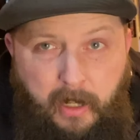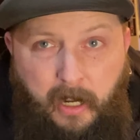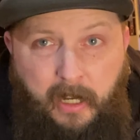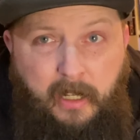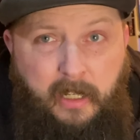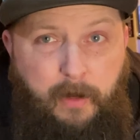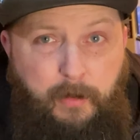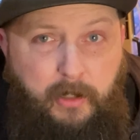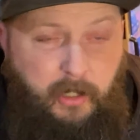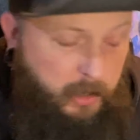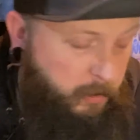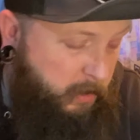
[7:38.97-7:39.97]
and I can keep in
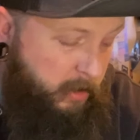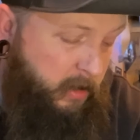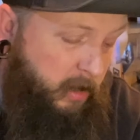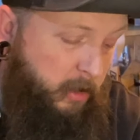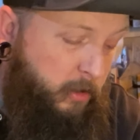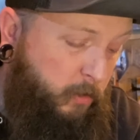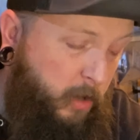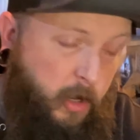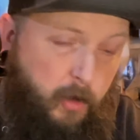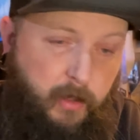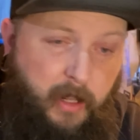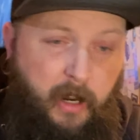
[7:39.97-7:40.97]
touch with her on the
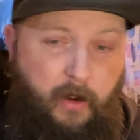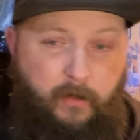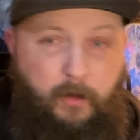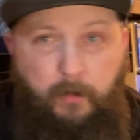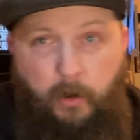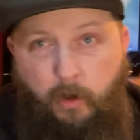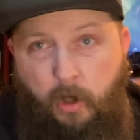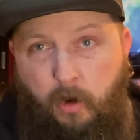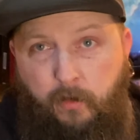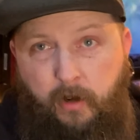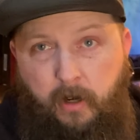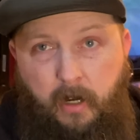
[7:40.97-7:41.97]
road that I don't have to pull
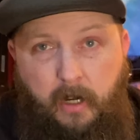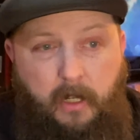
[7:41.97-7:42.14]
over